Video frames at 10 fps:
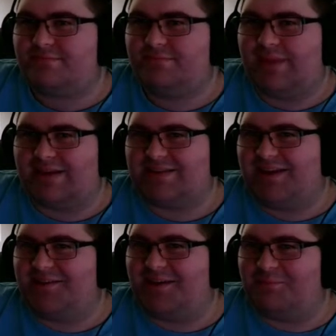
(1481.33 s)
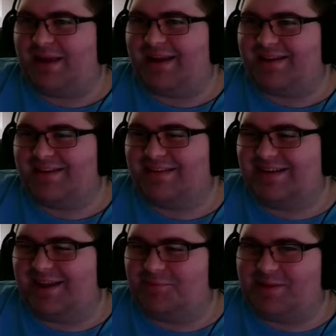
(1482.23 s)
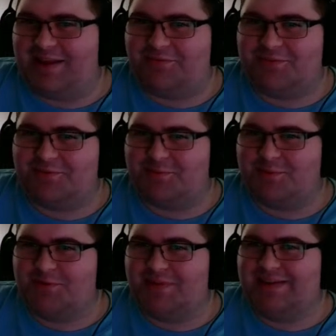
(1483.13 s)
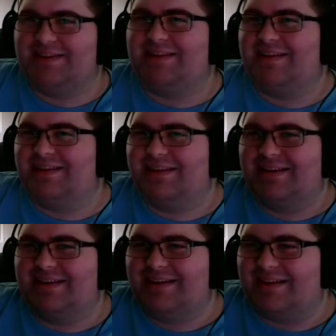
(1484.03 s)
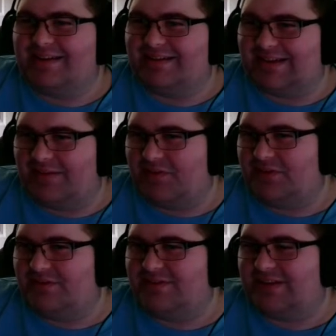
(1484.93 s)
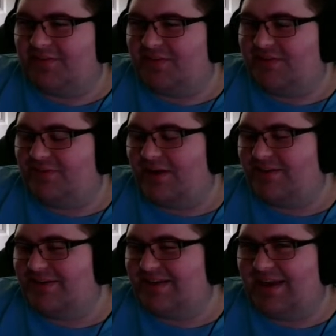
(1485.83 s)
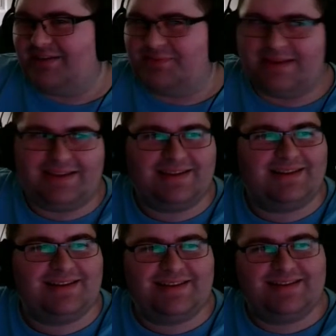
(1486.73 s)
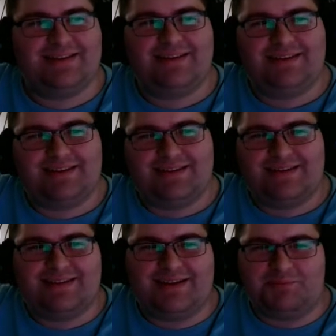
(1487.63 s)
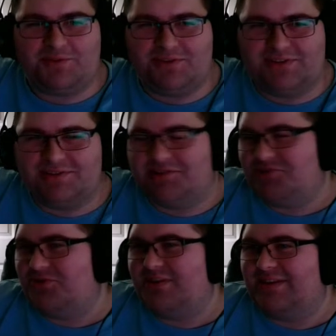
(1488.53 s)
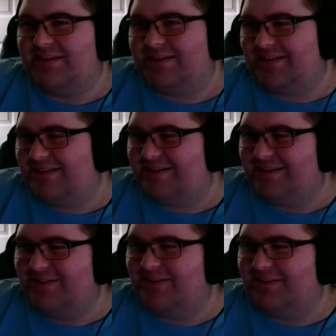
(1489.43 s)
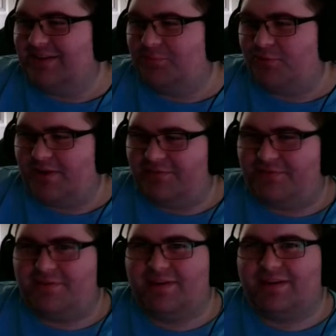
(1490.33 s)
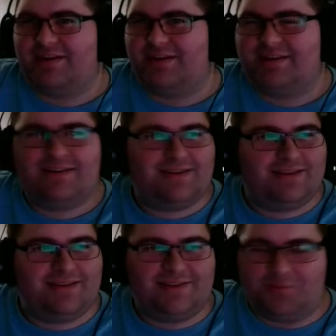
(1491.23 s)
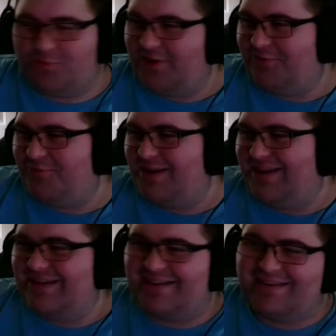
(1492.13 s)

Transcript: Yes, I'm back on the table after removing the like seven records ahead of me. I'm going to enjoy the the brief win.